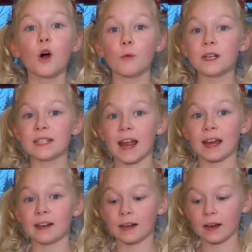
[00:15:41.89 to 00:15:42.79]

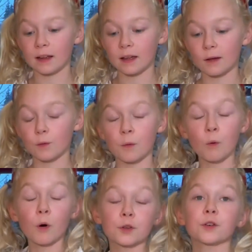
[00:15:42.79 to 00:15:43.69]
retain
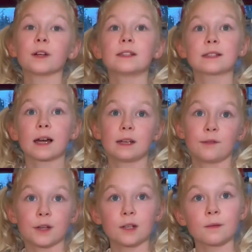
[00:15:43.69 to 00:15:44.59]
water inside of it.